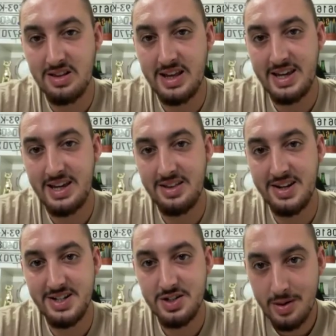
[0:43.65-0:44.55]
link in the
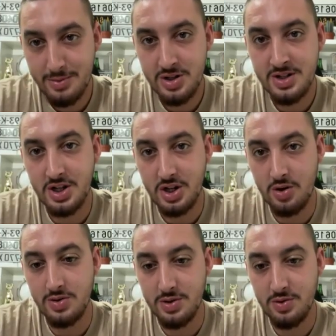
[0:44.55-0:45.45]
description to
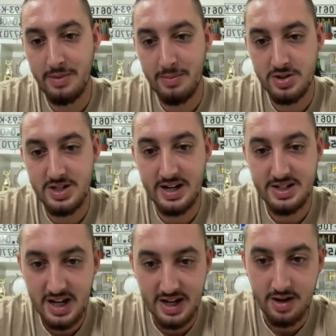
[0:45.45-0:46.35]
go to the MemberStack
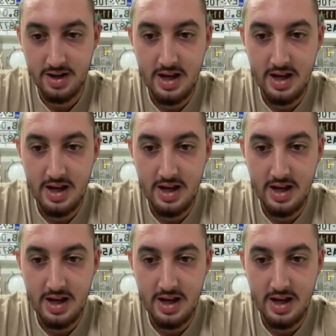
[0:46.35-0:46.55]
site.